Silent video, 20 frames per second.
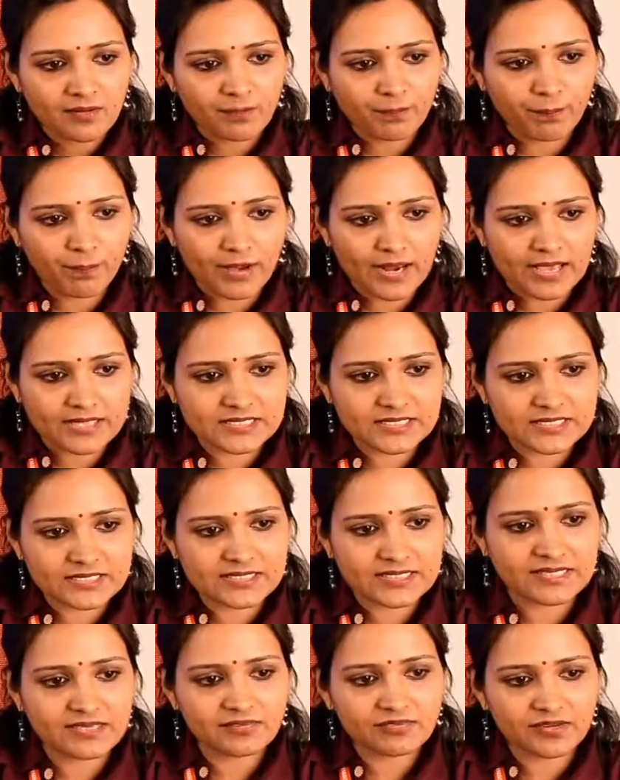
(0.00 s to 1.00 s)
plus
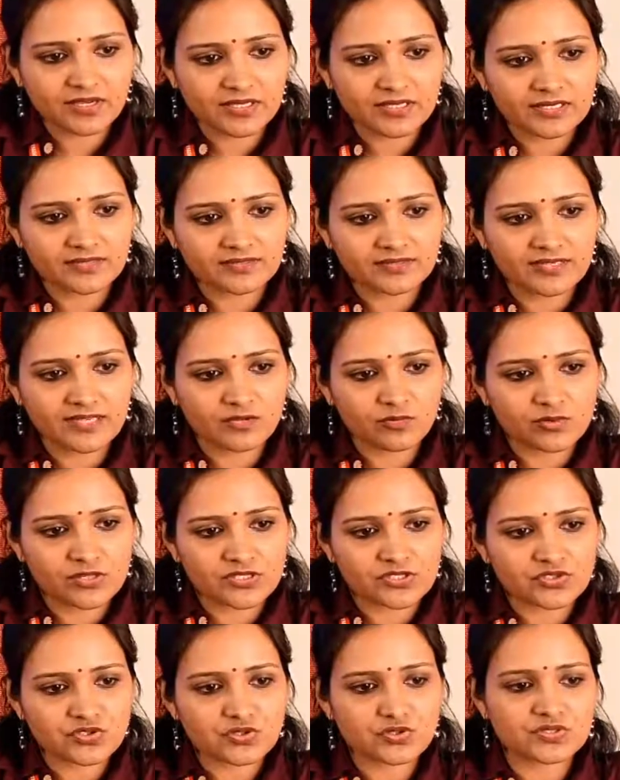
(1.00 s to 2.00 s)
c1 is
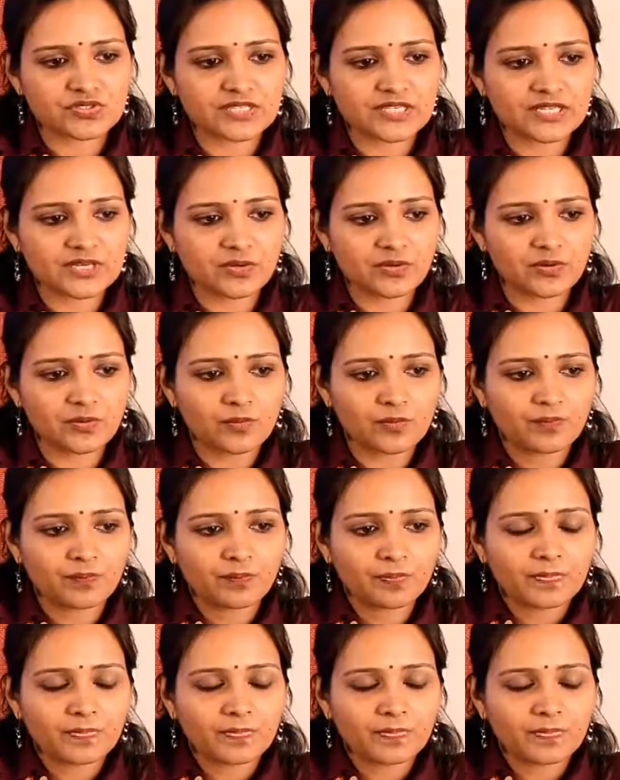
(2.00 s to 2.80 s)
equals to 0